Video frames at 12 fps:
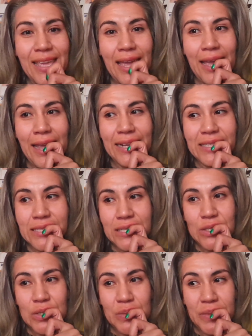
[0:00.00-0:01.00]
and
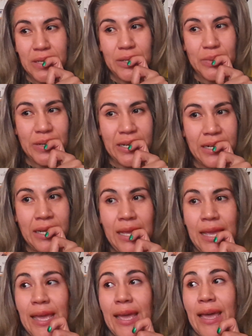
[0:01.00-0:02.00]
just told me, you know what?
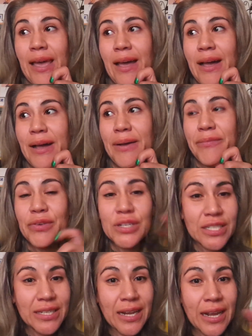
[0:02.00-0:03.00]

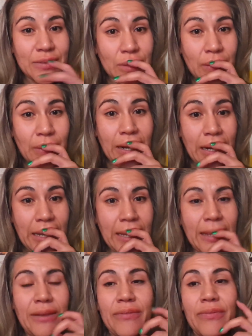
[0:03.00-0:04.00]
Unfortunately, I have to go ahead and
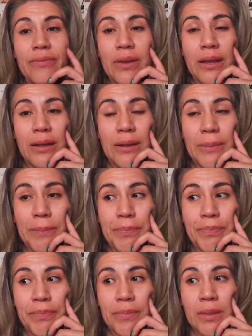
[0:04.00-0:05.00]
leave.
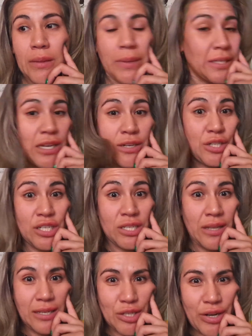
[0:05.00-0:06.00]
My daughter just
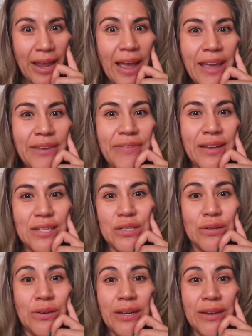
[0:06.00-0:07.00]
lost her life. I need to
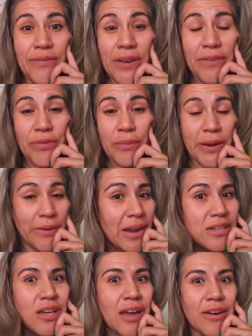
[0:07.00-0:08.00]
go ahead and fight for my
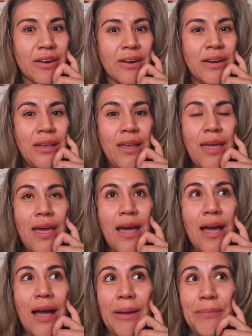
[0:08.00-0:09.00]
granddaughter.
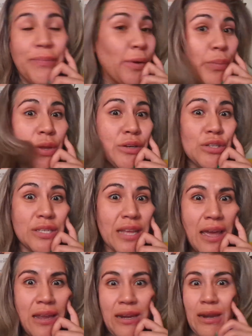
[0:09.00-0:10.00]
Hope you
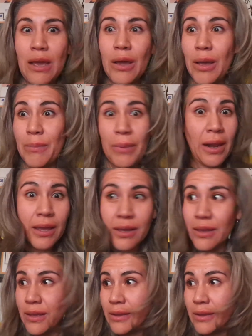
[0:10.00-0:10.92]
understand. Now I'm like,